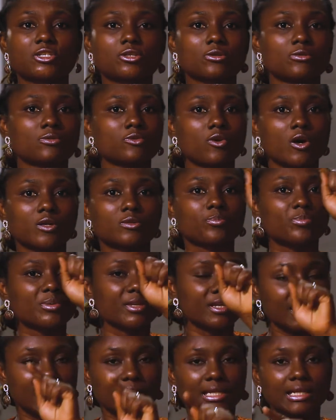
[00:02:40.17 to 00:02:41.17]
should not
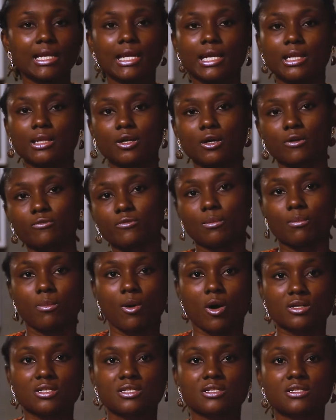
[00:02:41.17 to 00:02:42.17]
be in any of the
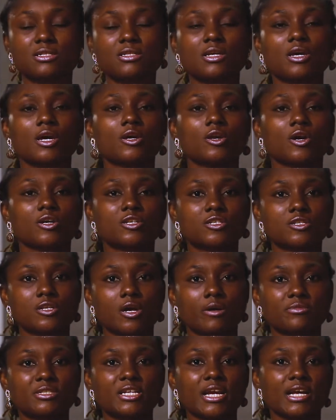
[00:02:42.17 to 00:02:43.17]
boxes. Your
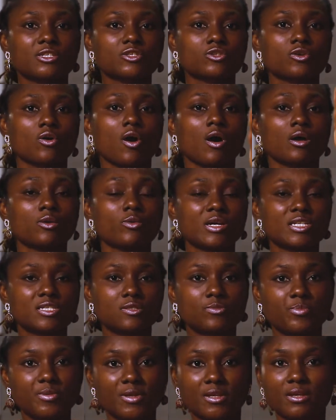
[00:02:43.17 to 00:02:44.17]
subject should always
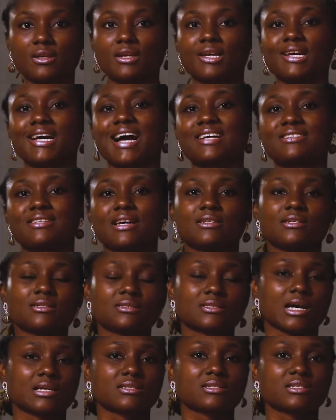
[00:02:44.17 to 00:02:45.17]
be at an
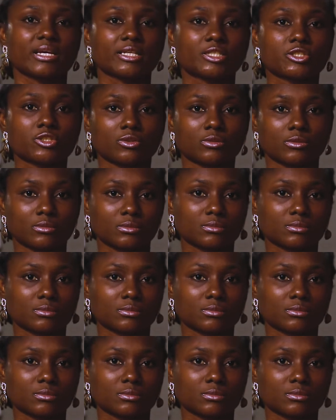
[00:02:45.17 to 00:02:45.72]
intersection.